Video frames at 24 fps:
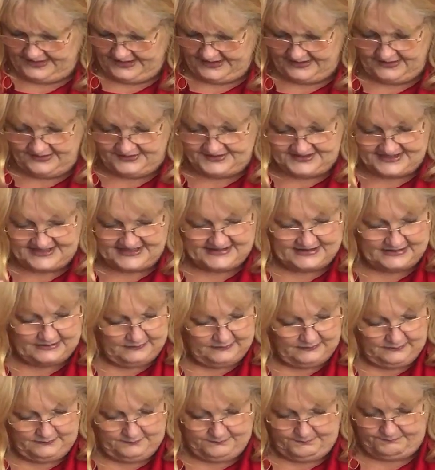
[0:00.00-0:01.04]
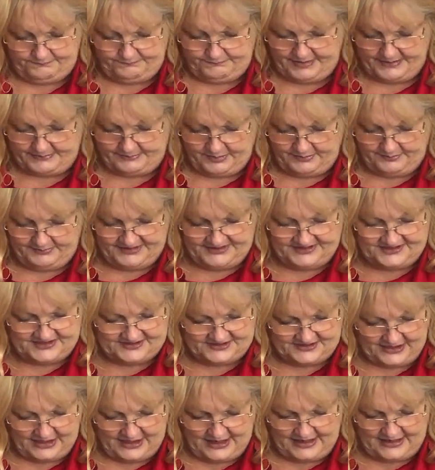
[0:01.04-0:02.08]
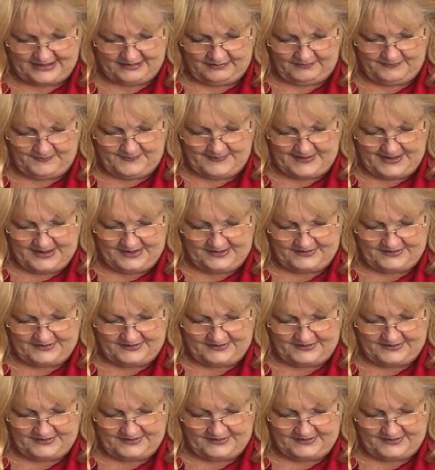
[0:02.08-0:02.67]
you see the Bemelmans style.